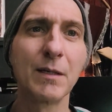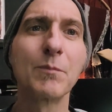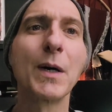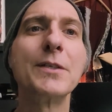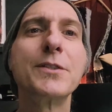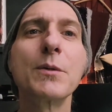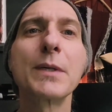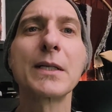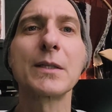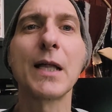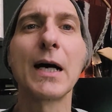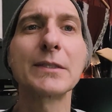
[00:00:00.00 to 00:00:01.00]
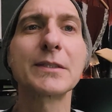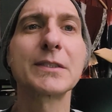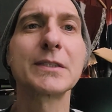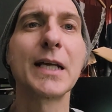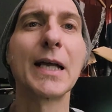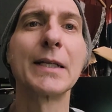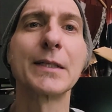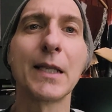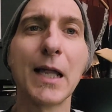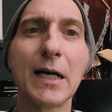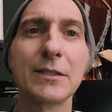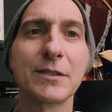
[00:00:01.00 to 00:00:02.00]
By doing lots and
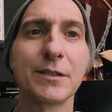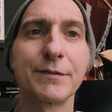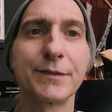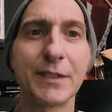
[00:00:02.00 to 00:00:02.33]
lots of